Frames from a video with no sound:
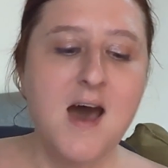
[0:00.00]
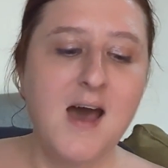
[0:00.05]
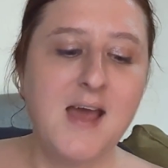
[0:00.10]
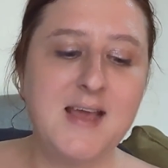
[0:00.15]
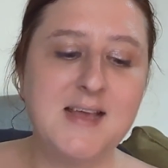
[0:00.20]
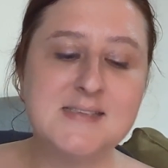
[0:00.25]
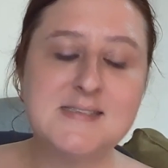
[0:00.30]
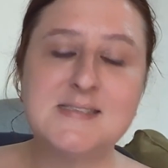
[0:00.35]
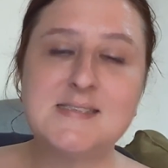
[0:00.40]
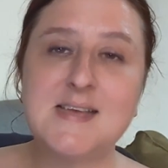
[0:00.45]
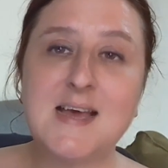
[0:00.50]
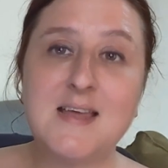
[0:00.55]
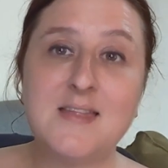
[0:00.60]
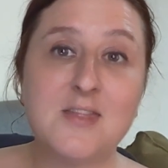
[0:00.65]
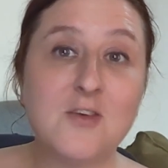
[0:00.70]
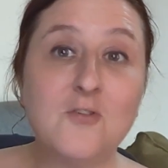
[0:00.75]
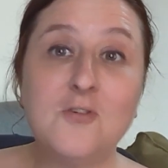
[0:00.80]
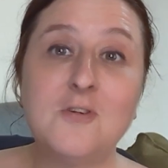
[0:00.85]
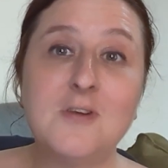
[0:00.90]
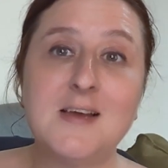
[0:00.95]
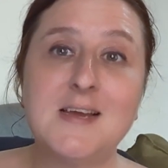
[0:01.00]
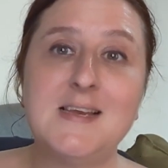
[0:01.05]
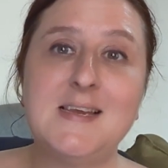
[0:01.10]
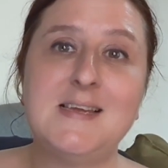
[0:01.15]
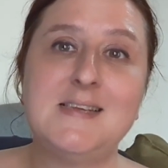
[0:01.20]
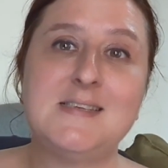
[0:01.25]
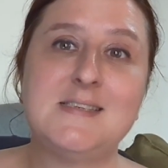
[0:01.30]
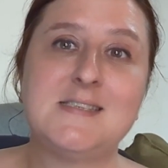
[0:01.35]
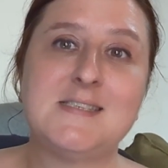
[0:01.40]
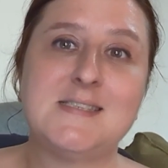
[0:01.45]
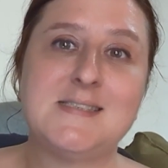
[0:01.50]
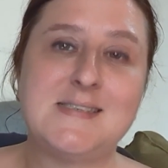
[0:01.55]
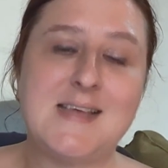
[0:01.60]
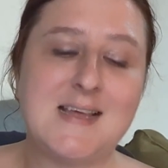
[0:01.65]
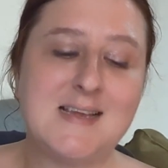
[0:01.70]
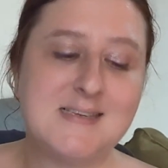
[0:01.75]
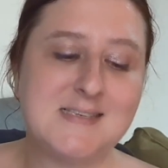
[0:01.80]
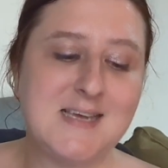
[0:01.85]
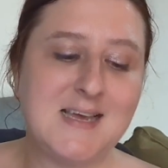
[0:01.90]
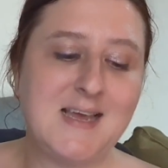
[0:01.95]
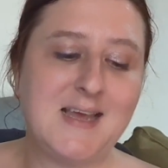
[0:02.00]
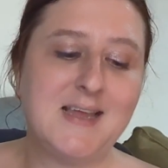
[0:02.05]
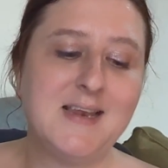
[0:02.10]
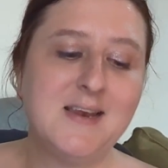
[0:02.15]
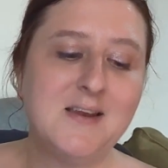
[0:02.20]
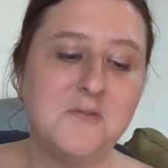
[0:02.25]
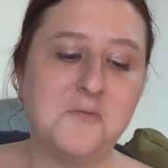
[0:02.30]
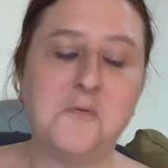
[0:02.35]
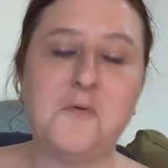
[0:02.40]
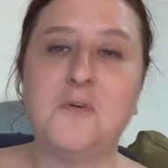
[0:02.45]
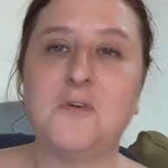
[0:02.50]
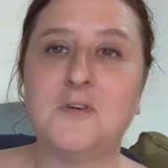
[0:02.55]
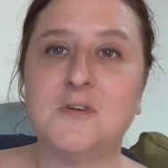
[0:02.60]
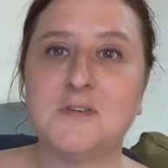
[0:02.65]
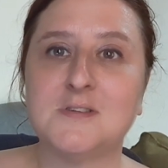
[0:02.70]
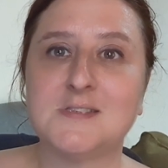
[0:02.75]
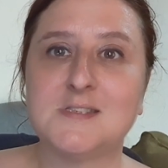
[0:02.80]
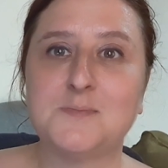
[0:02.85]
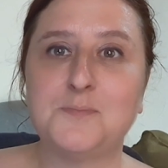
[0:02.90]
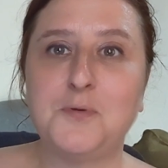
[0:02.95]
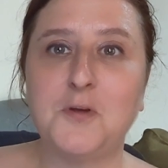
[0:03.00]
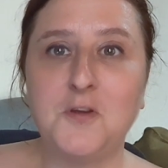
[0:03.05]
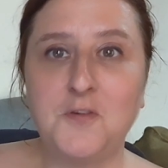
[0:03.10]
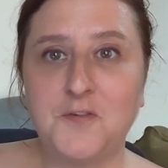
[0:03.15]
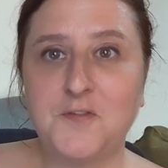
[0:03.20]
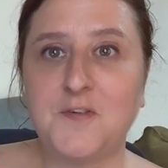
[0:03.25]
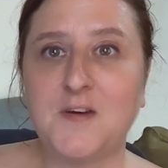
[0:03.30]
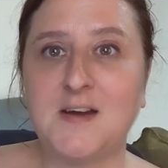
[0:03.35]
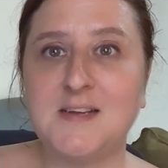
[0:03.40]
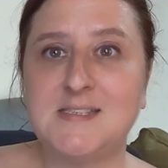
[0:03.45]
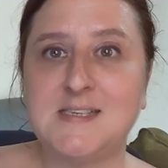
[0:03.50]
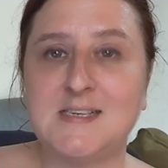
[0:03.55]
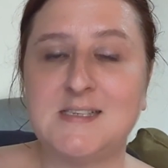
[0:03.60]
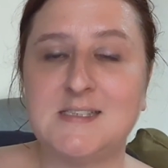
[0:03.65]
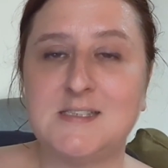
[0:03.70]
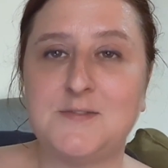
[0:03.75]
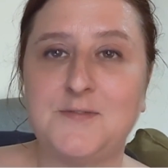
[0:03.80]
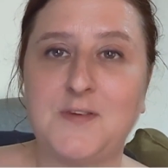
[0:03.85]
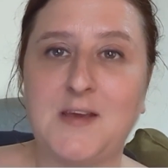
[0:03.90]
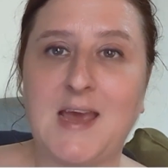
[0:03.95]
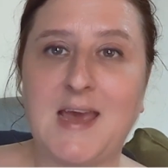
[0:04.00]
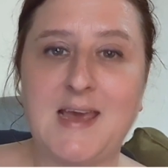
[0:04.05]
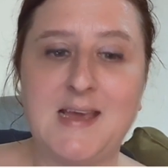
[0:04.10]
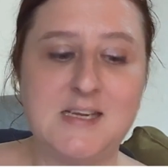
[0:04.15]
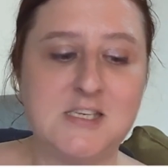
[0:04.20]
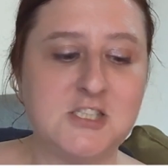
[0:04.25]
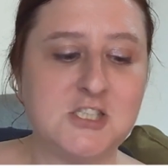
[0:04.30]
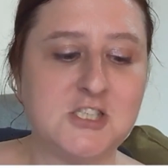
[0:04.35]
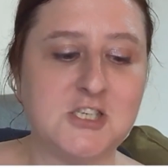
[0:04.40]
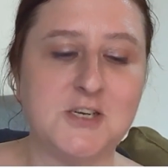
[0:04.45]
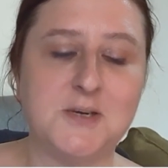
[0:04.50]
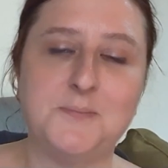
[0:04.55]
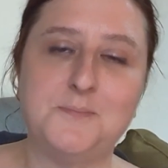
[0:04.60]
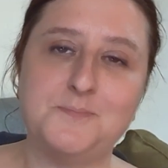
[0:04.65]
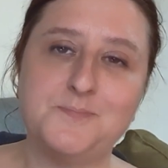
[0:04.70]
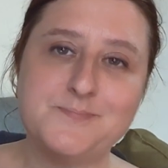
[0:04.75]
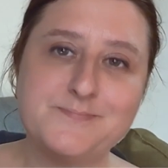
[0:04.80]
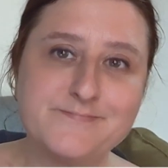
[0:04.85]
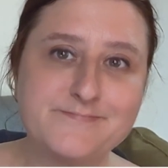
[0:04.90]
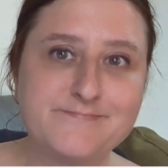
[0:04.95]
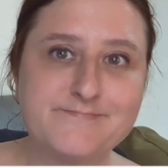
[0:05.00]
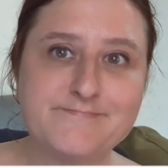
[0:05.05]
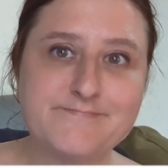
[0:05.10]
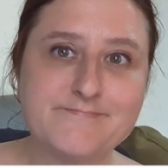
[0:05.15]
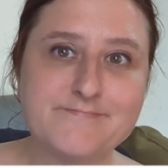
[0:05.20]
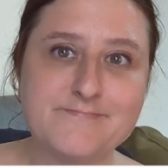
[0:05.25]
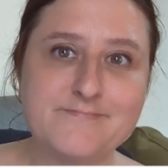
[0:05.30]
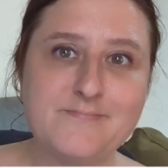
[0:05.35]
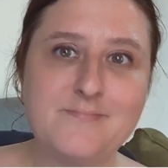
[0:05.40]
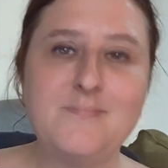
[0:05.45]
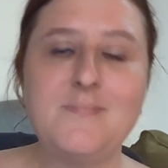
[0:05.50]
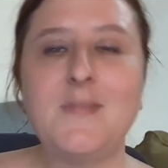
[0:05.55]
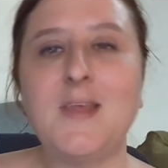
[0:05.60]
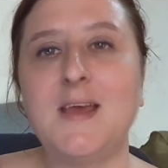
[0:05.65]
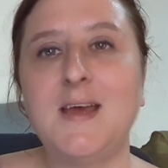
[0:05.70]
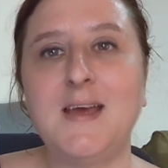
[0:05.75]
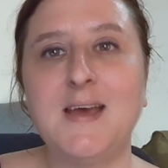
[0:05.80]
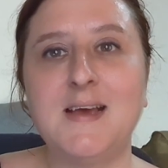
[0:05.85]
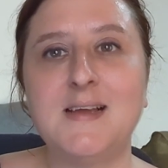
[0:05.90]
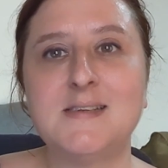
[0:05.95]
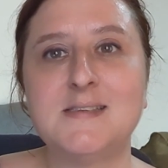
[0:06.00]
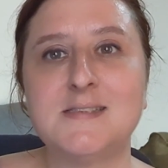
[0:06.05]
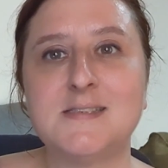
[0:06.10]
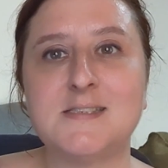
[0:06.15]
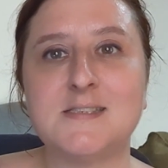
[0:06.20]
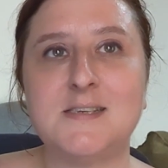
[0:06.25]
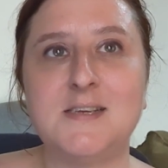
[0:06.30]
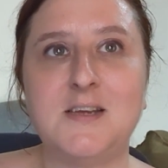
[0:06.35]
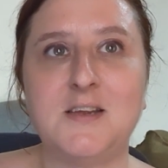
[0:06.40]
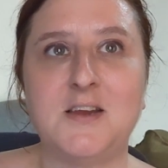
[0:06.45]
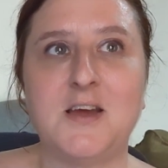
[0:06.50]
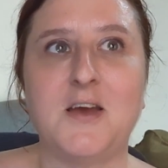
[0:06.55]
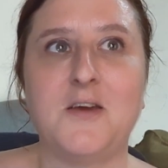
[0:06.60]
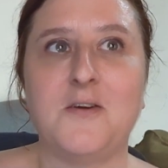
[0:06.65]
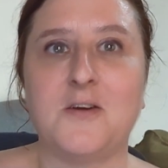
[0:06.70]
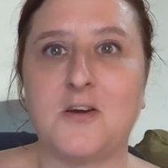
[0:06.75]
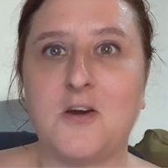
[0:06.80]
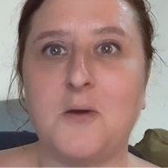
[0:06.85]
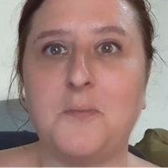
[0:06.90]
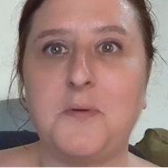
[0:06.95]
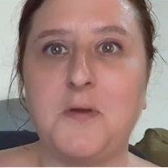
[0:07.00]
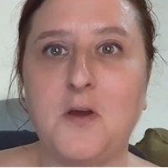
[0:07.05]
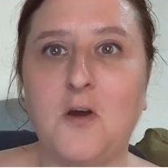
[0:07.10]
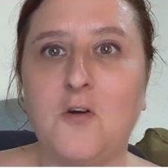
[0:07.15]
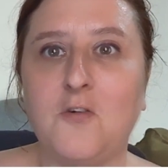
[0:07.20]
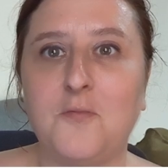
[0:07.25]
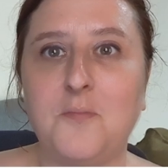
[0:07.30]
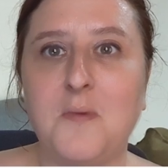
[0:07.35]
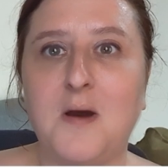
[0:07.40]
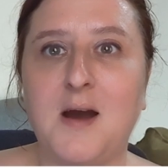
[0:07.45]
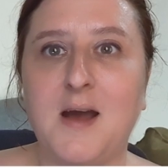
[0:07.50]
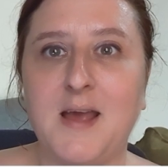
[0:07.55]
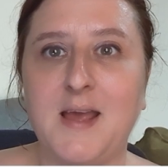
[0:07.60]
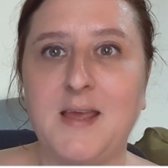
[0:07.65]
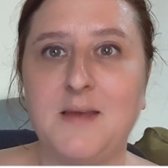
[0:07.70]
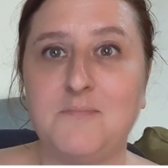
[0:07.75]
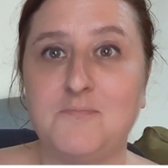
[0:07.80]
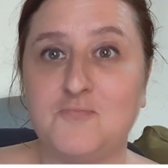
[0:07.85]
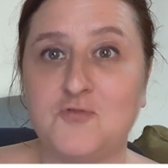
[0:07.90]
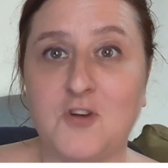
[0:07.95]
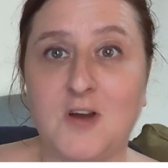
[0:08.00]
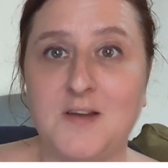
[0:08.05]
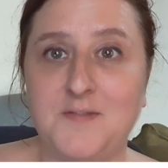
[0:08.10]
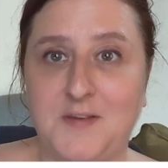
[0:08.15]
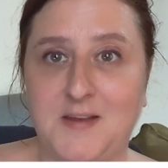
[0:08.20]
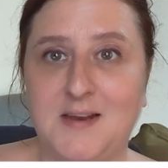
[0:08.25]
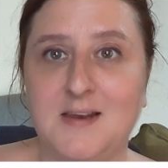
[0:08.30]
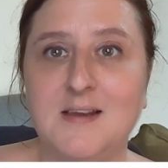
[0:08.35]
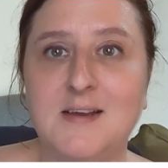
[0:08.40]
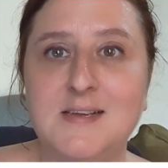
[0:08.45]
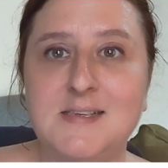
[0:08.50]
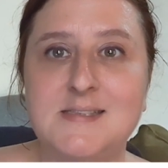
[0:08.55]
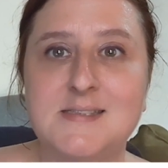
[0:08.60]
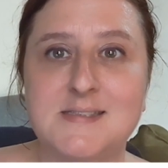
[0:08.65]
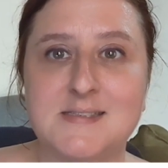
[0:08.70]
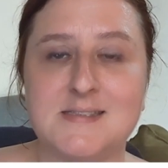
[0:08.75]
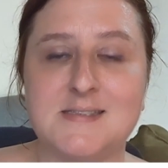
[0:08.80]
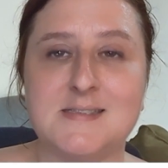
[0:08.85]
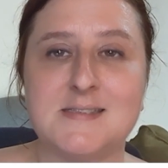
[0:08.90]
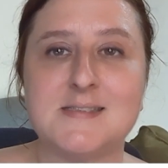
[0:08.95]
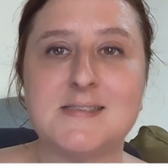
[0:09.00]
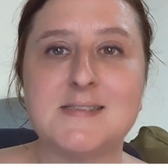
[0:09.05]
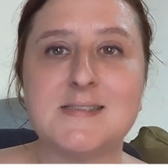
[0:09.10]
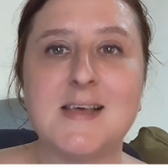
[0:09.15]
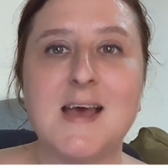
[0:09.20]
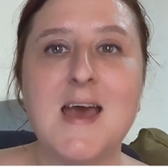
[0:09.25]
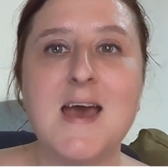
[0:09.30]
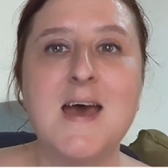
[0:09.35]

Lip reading: it said that all I needed to send in was proof of identification and, you know, a copy of my driving license.